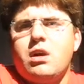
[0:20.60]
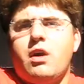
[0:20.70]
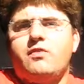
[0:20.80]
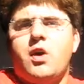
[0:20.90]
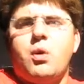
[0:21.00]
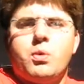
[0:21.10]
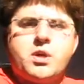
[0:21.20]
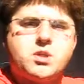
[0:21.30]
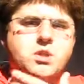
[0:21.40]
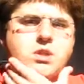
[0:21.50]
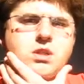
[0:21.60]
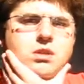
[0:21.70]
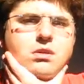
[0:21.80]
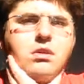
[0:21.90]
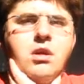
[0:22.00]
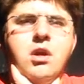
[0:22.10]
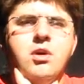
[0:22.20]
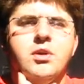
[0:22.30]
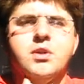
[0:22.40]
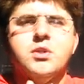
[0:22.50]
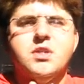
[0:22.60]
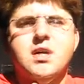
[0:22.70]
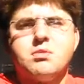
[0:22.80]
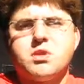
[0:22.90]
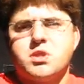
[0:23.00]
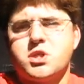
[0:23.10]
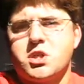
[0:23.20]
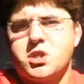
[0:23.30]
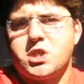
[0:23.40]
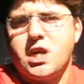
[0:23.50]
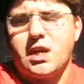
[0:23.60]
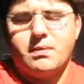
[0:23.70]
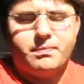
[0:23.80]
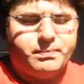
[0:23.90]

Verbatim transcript: of August year two thousand sixteen.